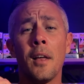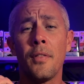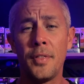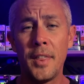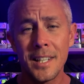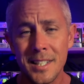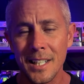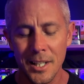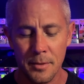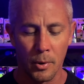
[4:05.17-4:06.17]
This
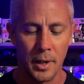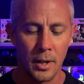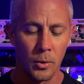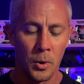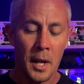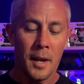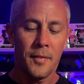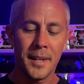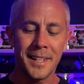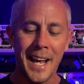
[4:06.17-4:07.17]
is pretty cool.
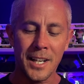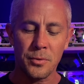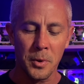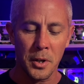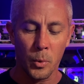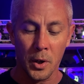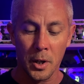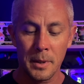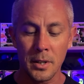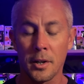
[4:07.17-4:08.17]
The next one that we're going
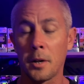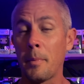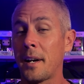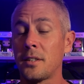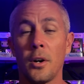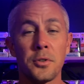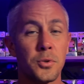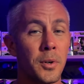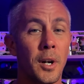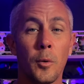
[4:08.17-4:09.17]
to be talking about is
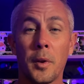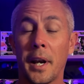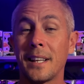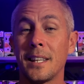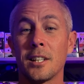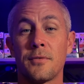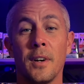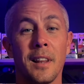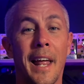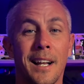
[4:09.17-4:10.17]
also another one that I think is
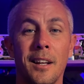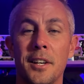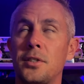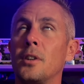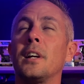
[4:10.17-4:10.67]
very lackluster,